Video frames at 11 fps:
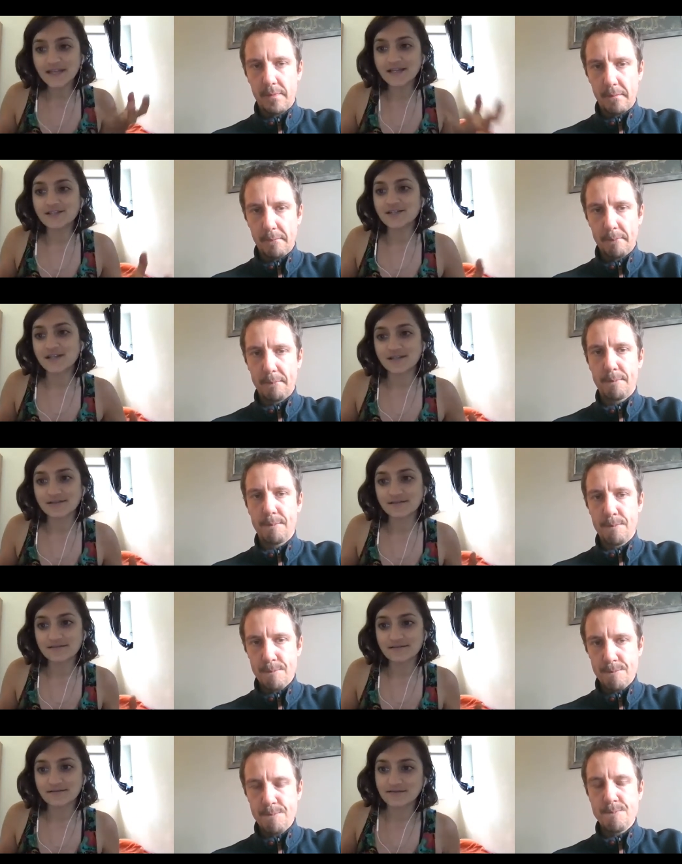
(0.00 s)
Speaker 1: tension.
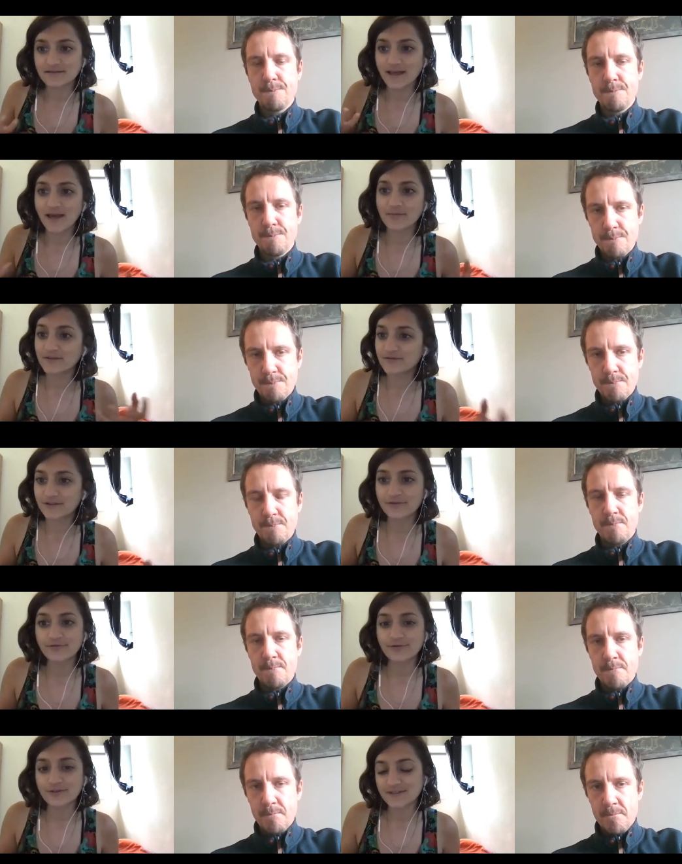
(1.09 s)
I'm living through
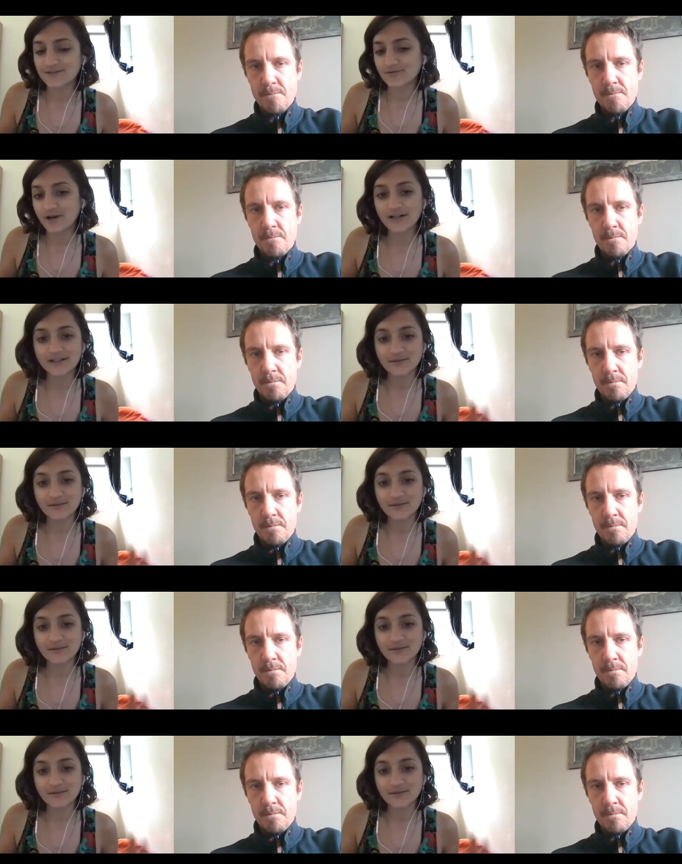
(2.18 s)
it as well, and I'm